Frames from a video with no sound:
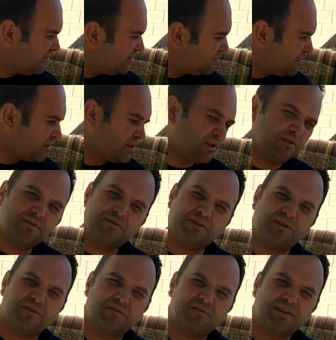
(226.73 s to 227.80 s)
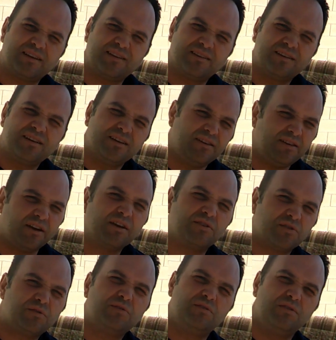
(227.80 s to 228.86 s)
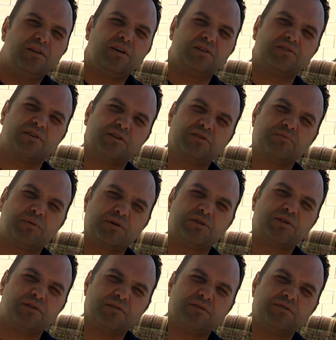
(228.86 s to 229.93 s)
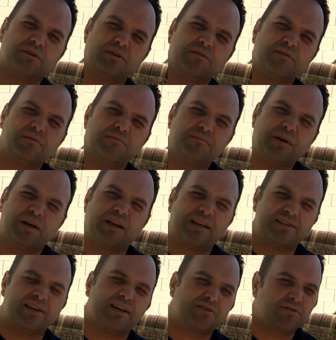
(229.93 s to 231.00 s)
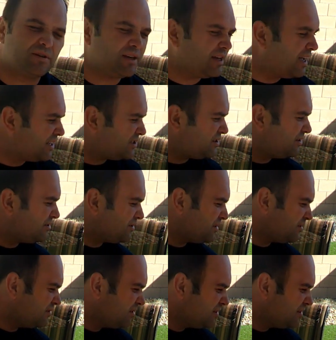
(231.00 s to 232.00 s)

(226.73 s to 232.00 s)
Sports Stew Drew. You could you could search Sports Stew Drew, but it's actually at Stew Drew.